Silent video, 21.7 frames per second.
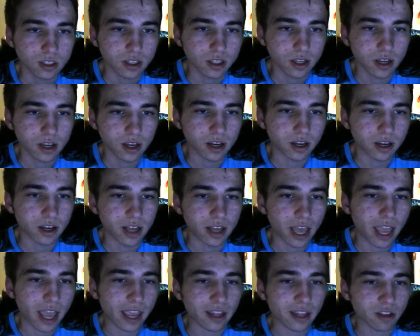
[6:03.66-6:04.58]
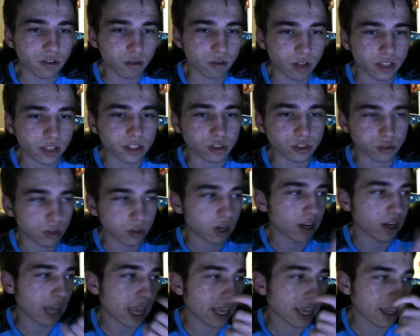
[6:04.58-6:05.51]
and you get to draw
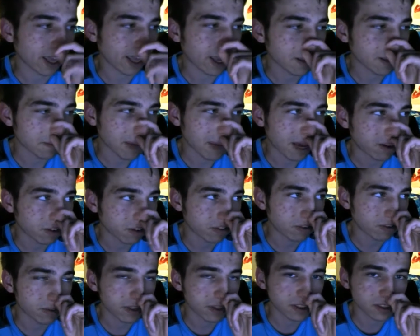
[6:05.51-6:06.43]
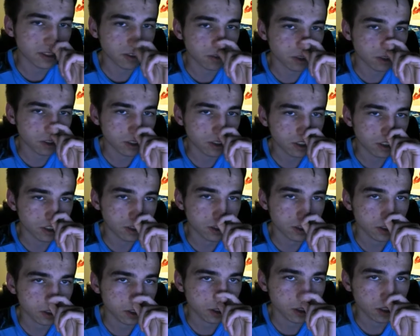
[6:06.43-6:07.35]
and gain power from it. So it's
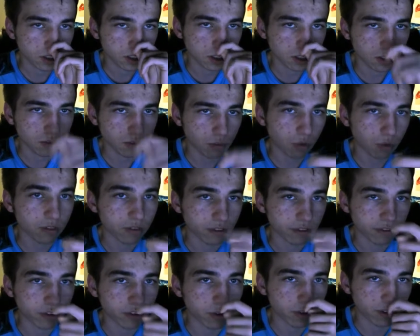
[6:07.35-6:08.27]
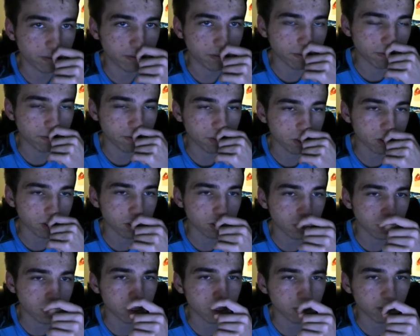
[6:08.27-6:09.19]
one of the few
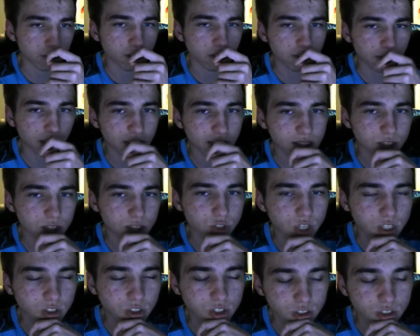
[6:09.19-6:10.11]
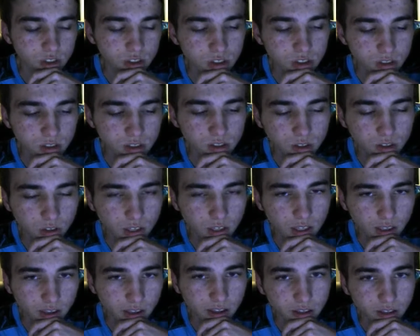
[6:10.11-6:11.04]
advantage engines you can
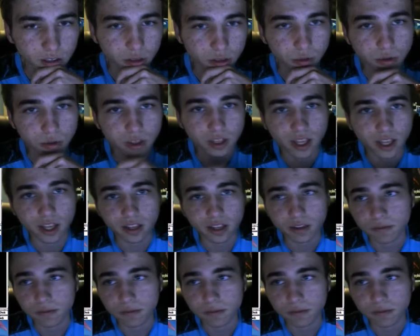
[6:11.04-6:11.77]
get through the deck.